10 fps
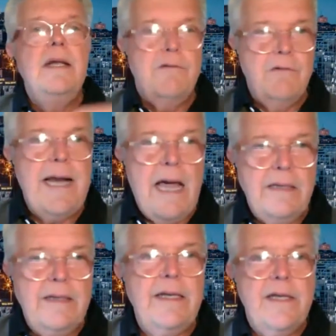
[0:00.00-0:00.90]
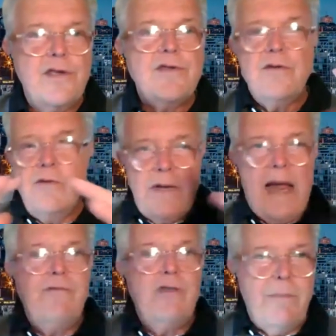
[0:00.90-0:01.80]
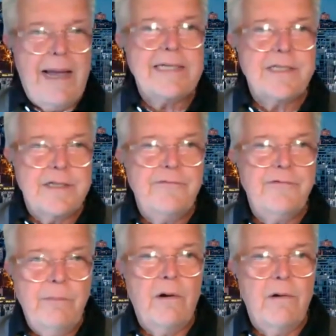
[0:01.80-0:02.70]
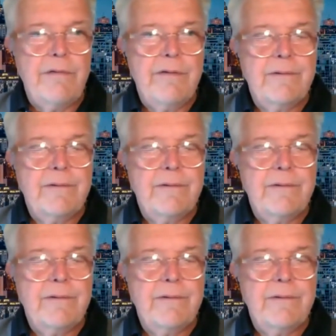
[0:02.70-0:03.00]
The reality is you have the capacity for both,